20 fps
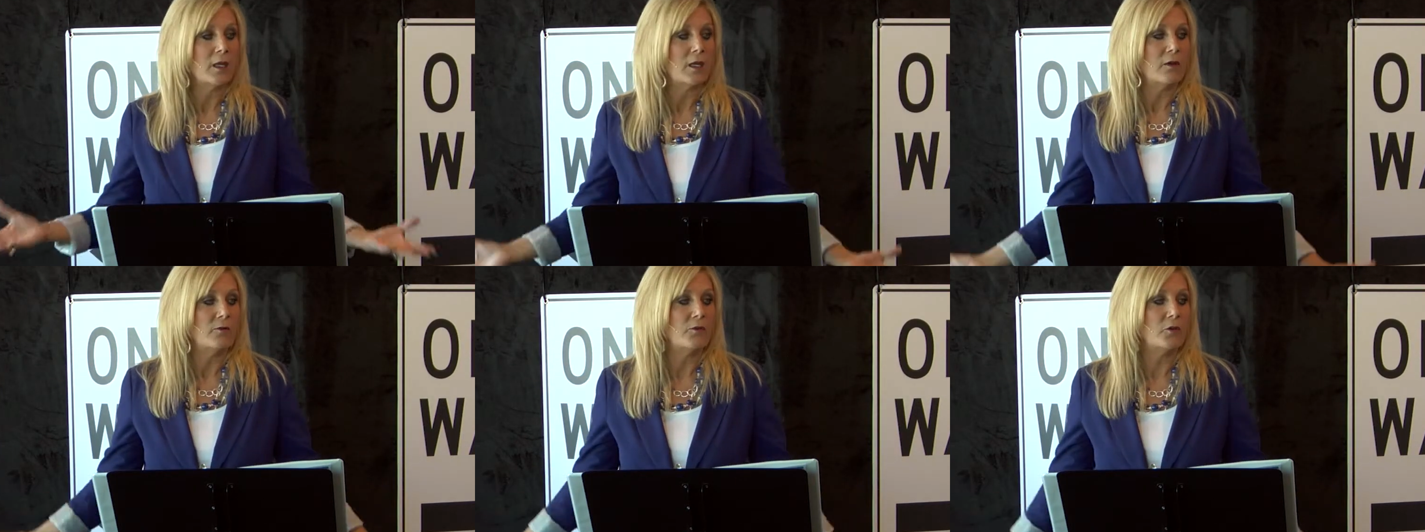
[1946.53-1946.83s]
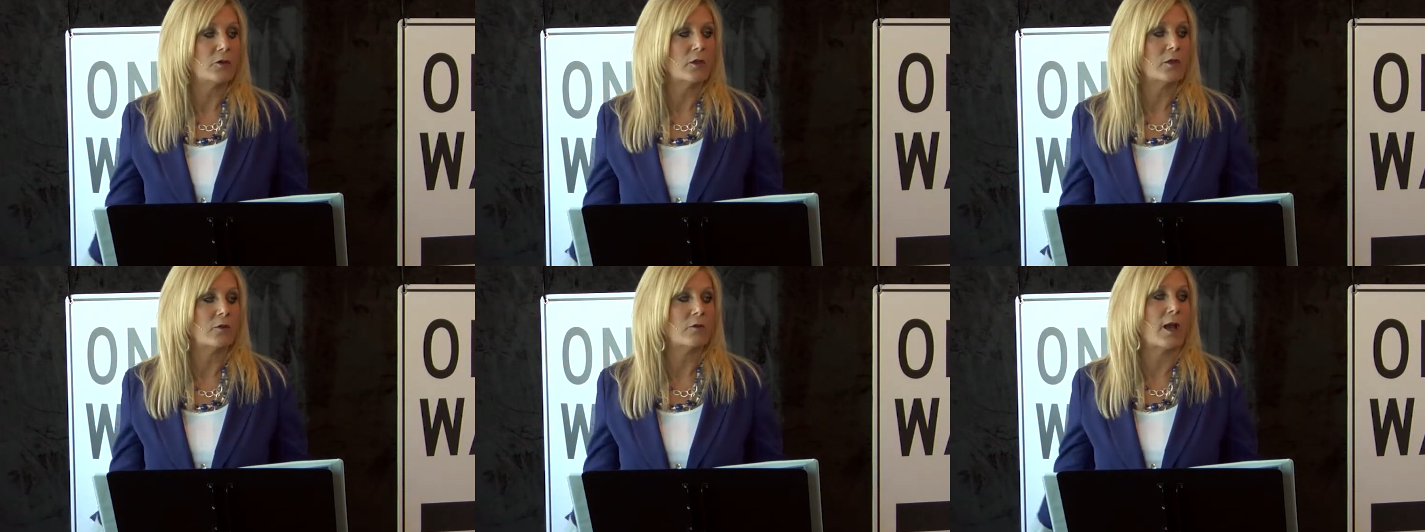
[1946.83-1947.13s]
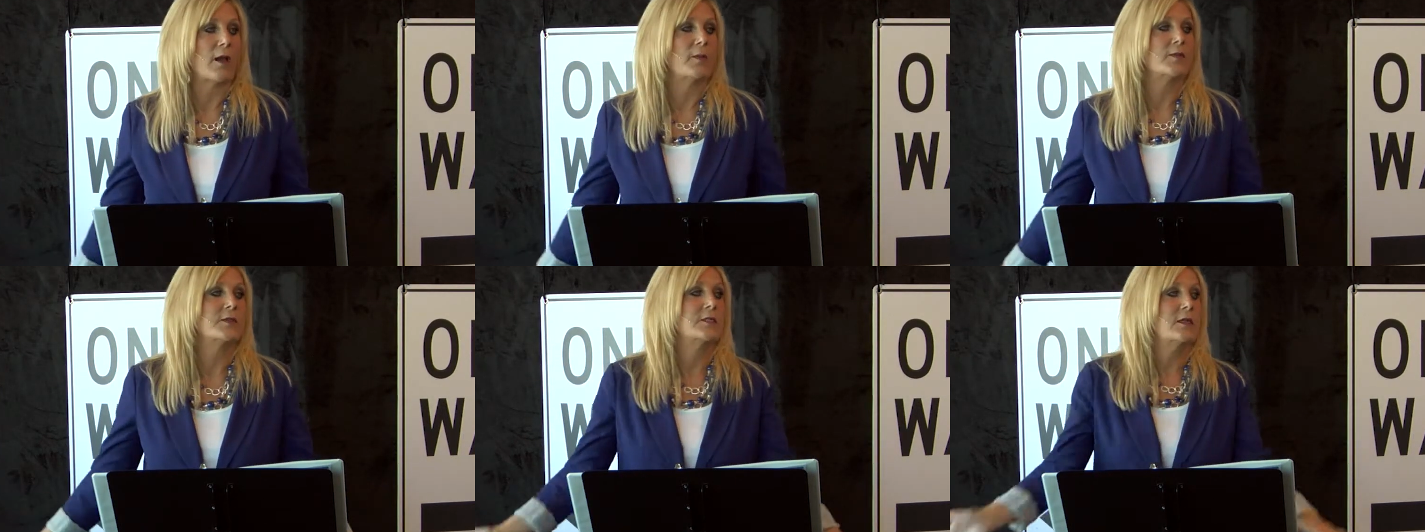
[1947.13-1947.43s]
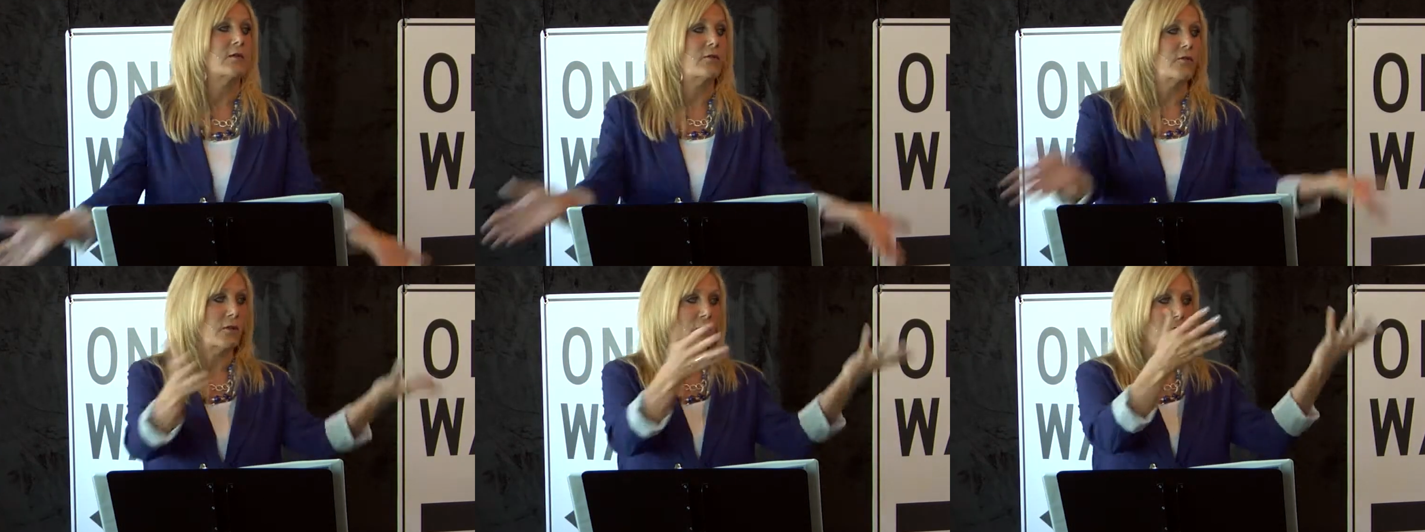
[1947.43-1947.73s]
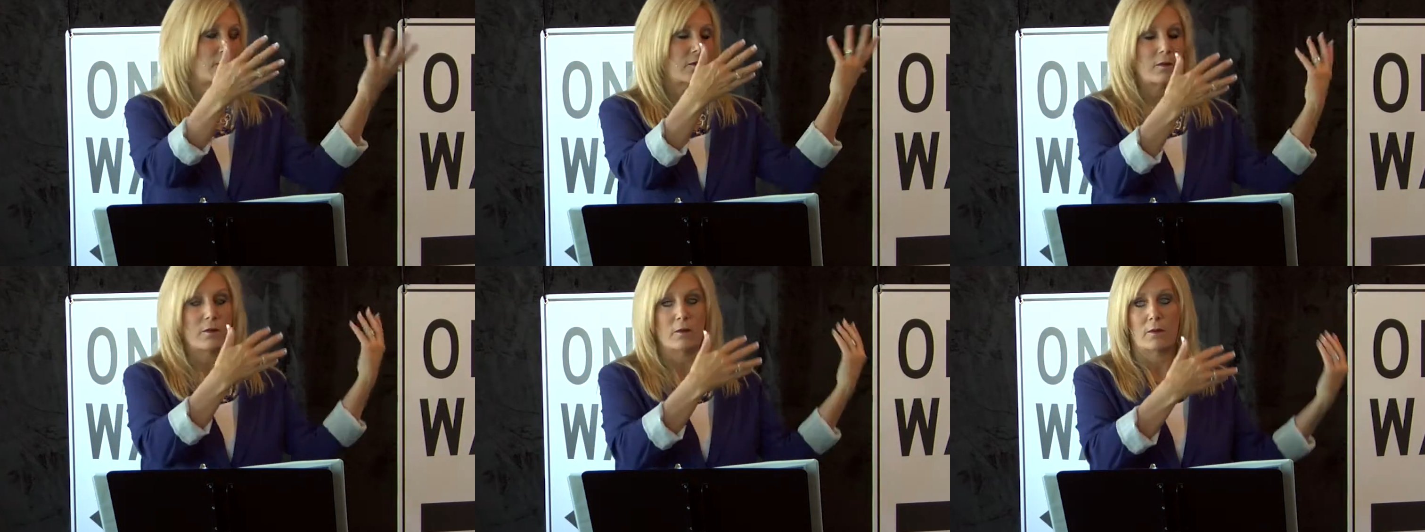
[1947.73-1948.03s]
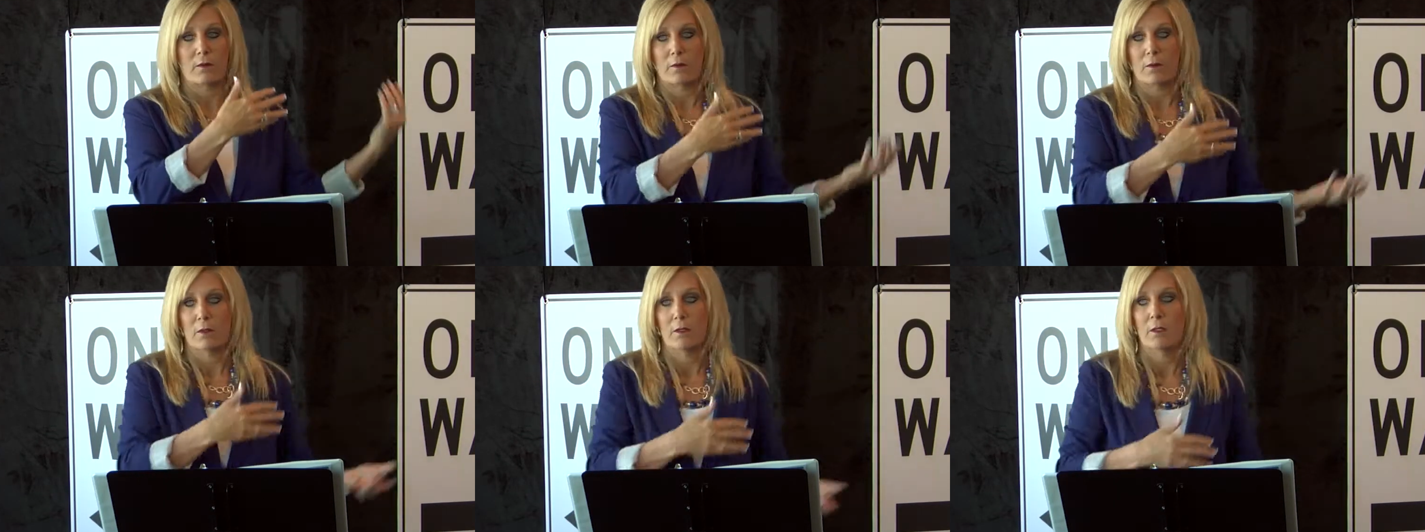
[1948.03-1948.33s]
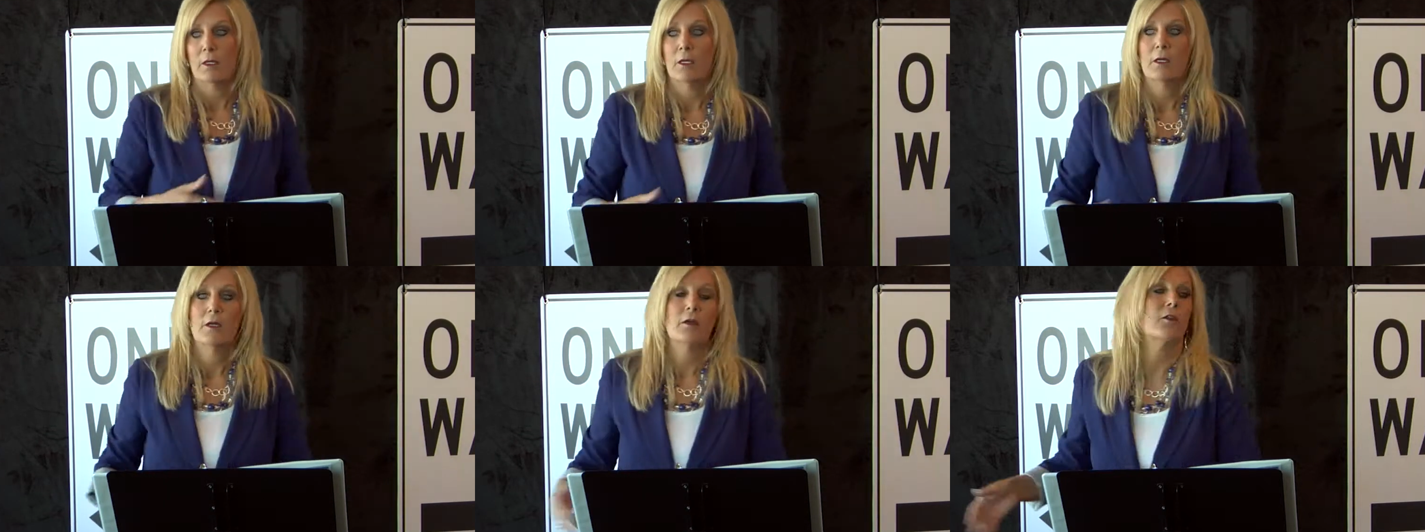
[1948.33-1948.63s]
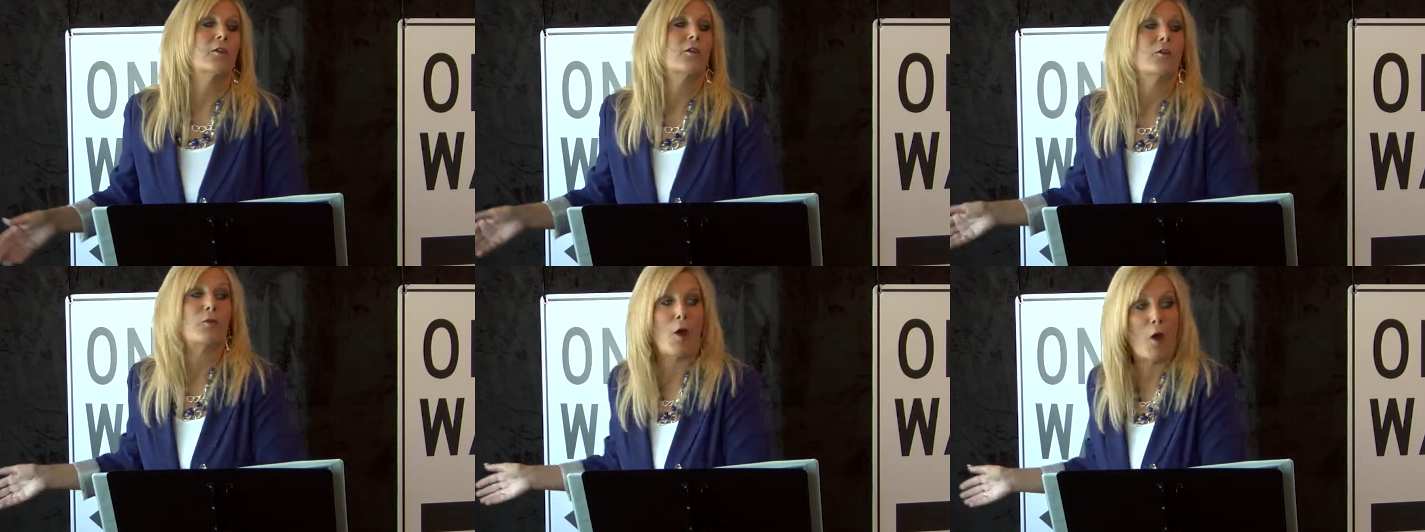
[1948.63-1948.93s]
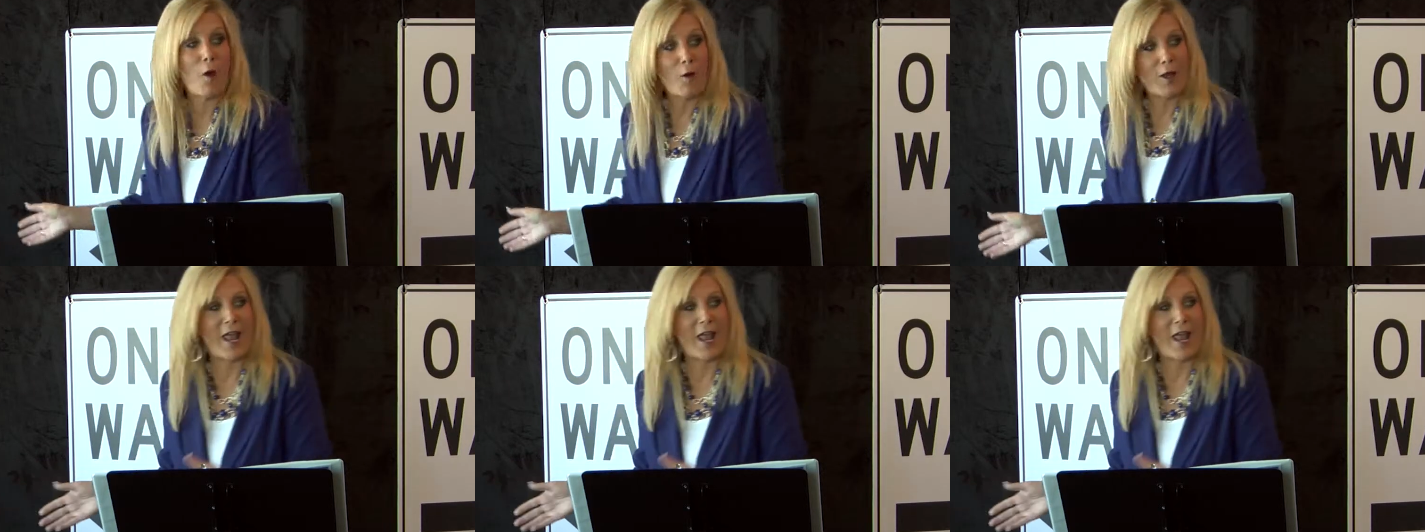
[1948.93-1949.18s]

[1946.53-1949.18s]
If you can grab stuff and throw